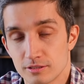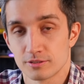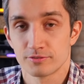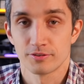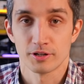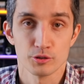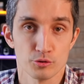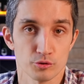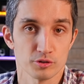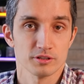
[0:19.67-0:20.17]

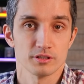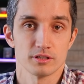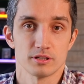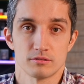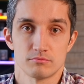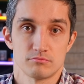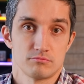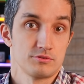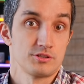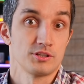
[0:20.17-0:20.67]
If any of you
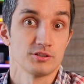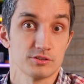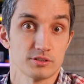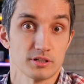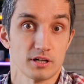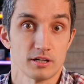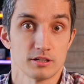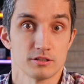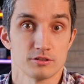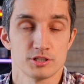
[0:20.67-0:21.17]
have a
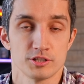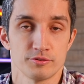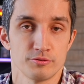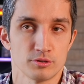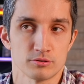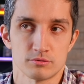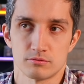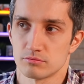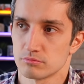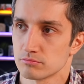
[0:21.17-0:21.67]
cousin
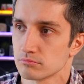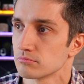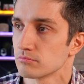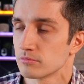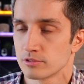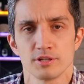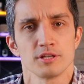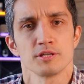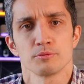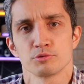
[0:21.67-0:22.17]
that maybe they
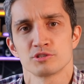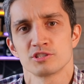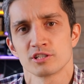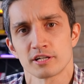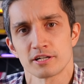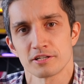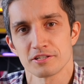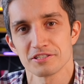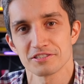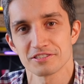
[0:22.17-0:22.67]
live
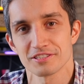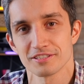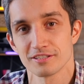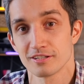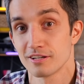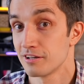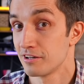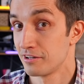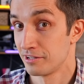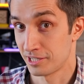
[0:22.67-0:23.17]
abroad,
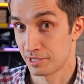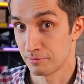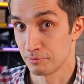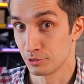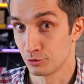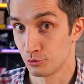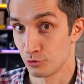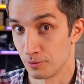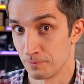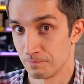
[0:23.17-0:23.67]
we highly
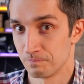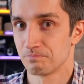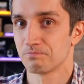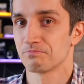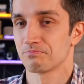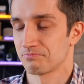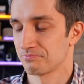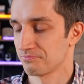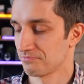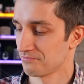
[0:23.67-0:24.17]
recommend they
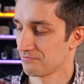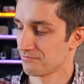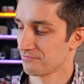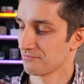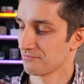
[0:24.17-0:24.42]
check it out.